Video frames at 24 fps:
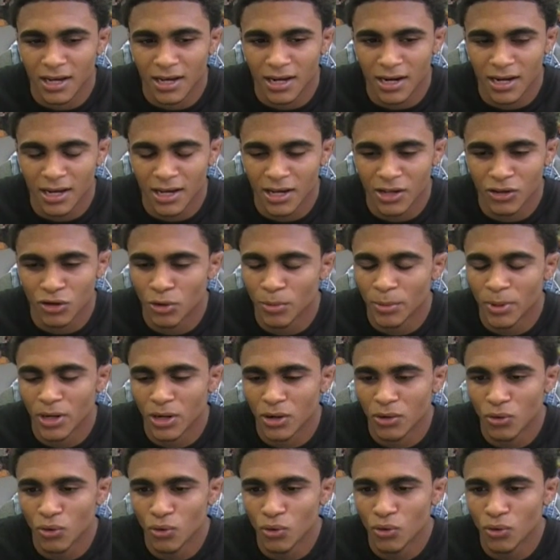like no matter
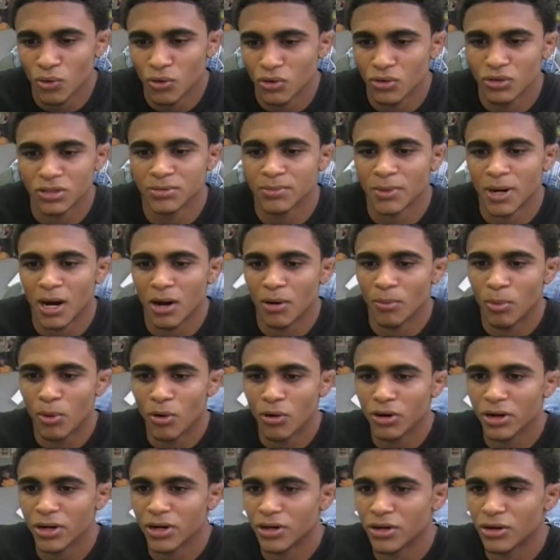who who's my
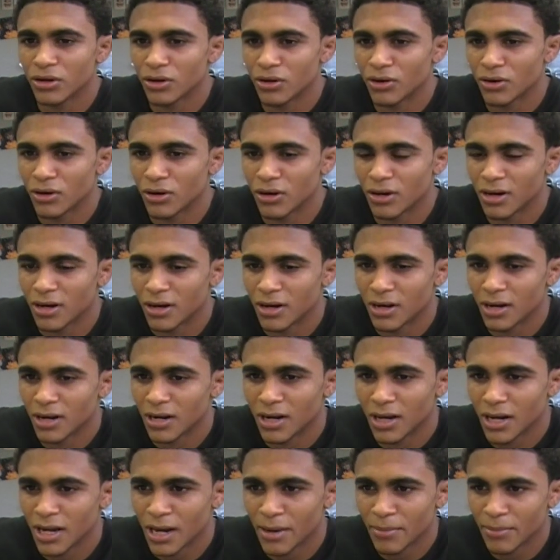opponent, you know,
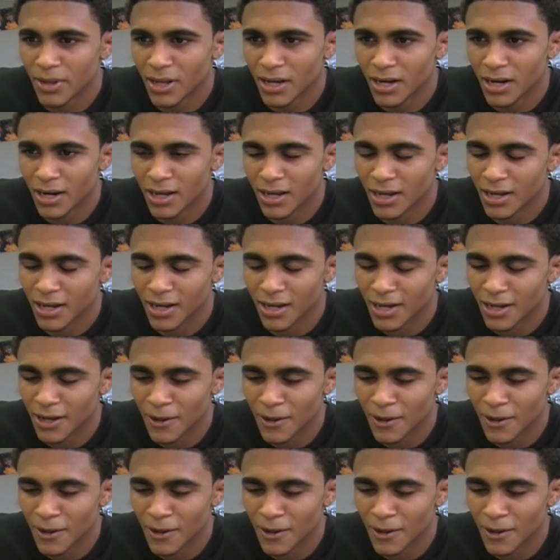like I'm not like,